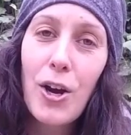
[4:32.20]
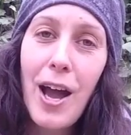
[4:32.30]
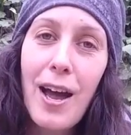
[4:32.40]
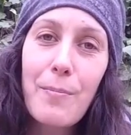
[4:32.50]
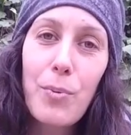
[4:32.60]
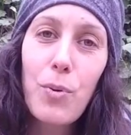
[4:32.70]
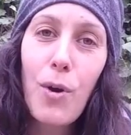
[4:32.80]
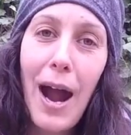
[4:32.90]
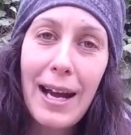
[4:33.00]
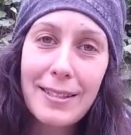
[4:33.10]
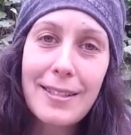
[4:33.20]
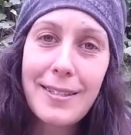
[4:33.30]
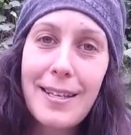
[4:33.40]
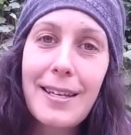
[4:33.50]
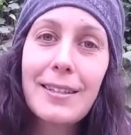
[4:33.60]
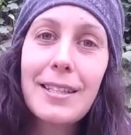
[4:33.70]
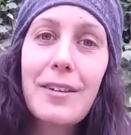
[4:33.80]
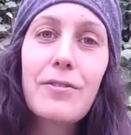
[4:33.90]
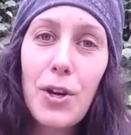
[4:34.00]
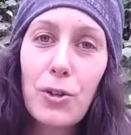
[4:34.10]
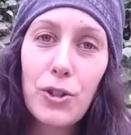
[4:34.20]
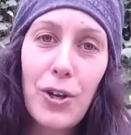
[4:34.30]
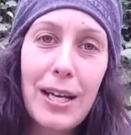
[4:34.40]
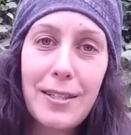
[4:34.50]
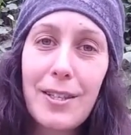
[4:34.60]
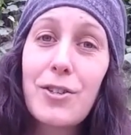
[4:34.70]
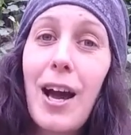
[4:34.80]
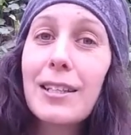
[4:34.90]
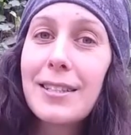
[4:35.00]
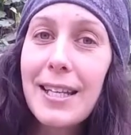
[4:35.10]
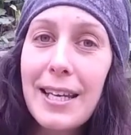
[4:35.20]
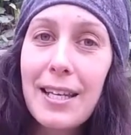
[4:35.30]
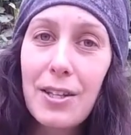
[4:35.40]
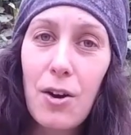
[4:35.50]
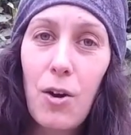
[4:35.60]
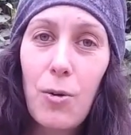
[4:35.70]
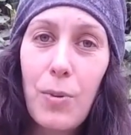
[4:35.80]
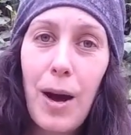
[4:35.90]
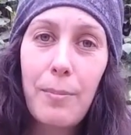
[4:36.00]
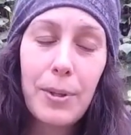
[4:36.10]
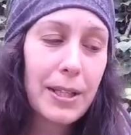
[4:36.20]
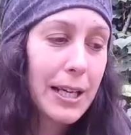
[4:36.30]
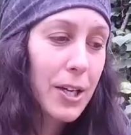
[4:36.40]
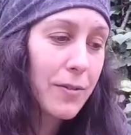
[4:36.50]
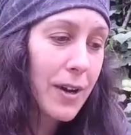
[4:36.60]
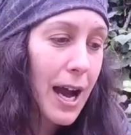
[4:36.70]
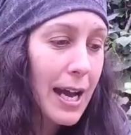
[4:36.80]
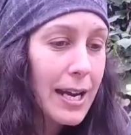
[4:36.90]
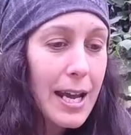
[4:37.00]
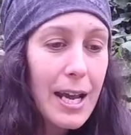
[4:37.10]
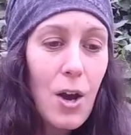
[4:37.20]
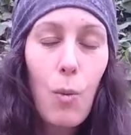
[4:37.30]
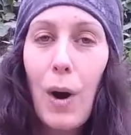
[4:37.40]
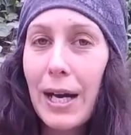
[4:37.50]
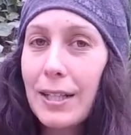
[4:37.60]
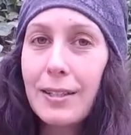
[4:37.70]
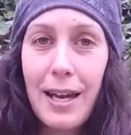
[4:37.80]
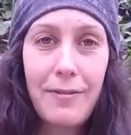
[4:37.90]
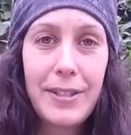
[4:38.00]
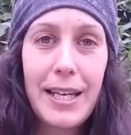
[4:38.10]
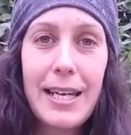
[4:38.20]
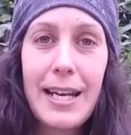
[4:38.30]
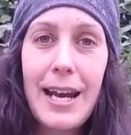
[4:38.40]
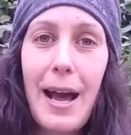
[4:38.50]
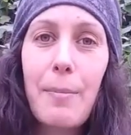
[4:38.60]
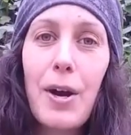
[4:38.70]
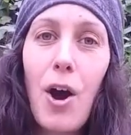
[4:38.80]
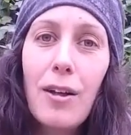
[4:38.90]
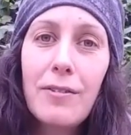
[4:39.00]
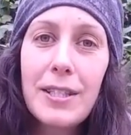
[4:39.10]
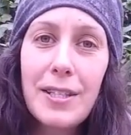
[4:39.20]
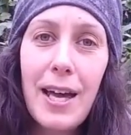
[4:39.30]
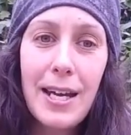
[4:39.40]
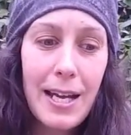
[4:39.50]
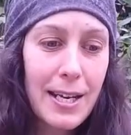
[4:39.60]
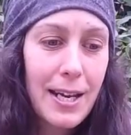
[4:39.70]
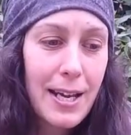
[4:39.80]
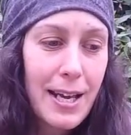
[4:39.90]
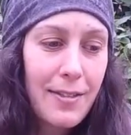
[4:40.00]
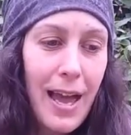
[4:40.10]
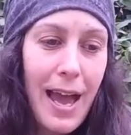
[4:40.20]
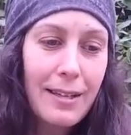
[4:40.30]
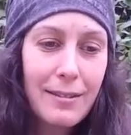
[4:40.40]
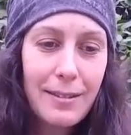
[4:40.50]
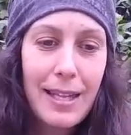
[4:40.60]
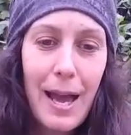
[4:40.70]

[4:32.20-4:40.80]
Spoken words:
are not practicing leave no trace. They're not digging their hole properly. You've got wildlife digging it up. And all of a sudden, that